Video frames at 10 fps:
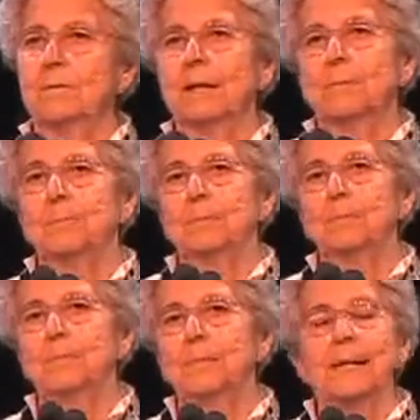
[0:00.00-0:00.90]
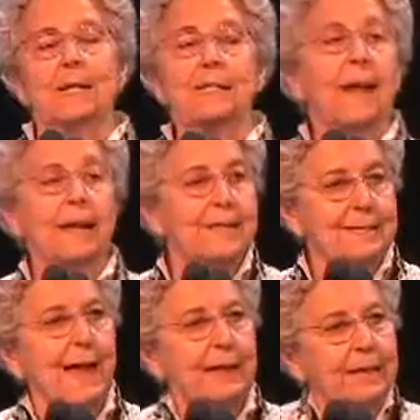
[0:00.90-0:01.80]
uh and it's not
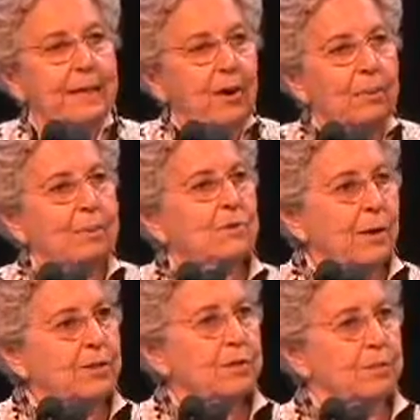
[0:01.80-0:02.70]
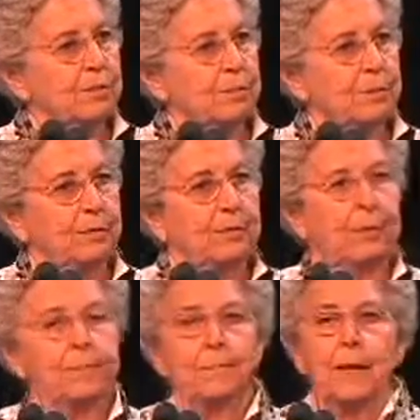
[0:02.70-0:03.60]
exactly an arbitration
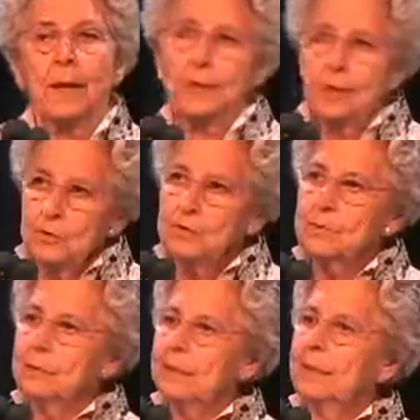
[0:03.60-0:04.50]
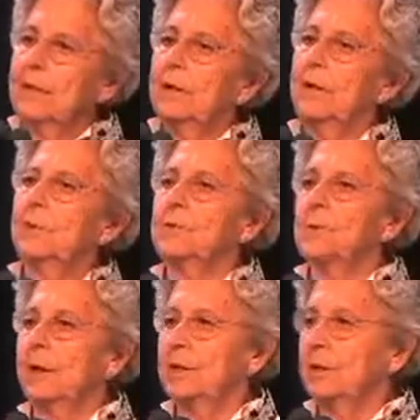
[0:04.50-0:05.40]
tribunal. Usually, in an
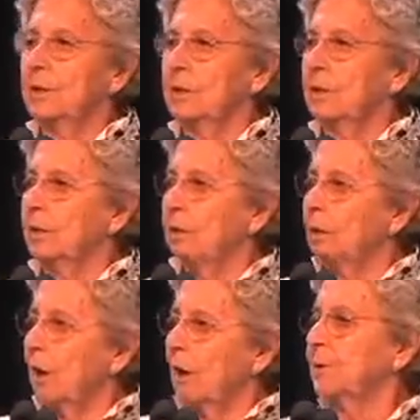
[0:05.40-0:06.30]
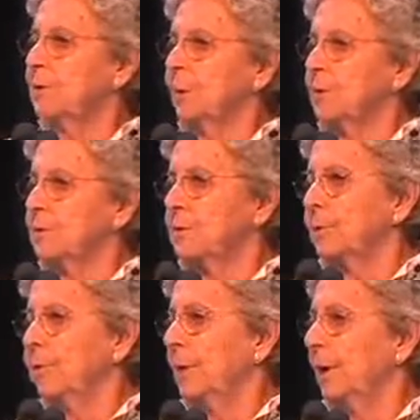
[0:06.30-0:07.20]
arbitration, arbitrators are
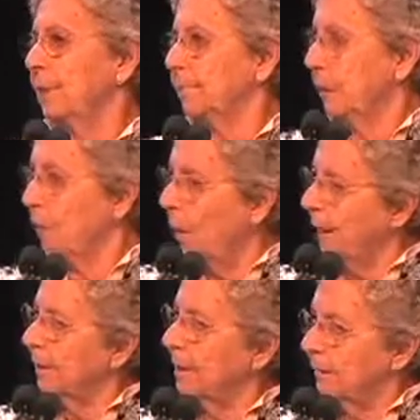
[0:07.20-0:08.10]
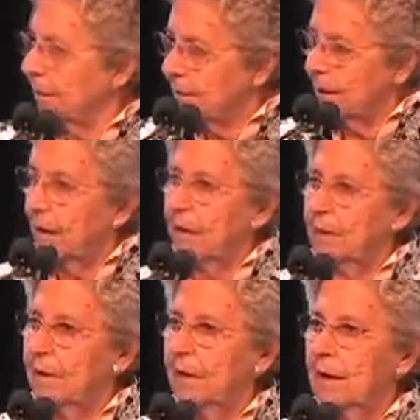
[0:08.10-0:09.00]
appointed for one uh,
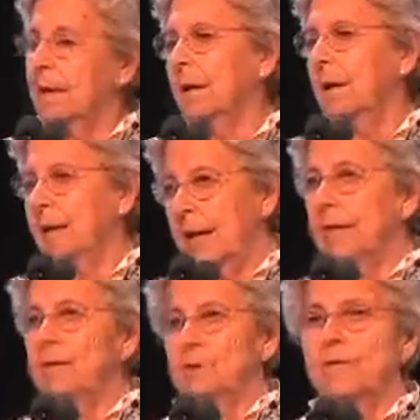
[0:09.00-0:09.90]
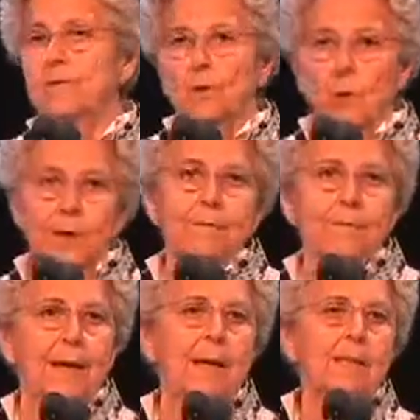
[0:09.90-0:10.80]
occasion, for one
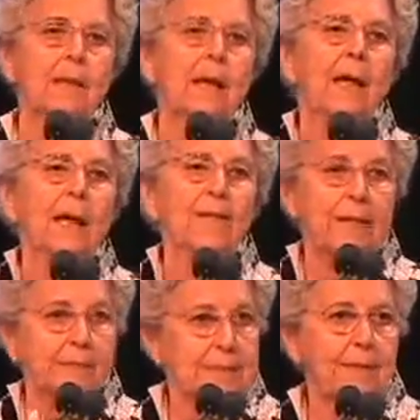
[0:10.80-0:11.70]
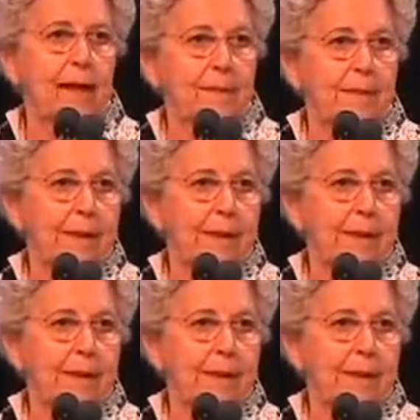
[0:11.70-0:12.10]
event. They decide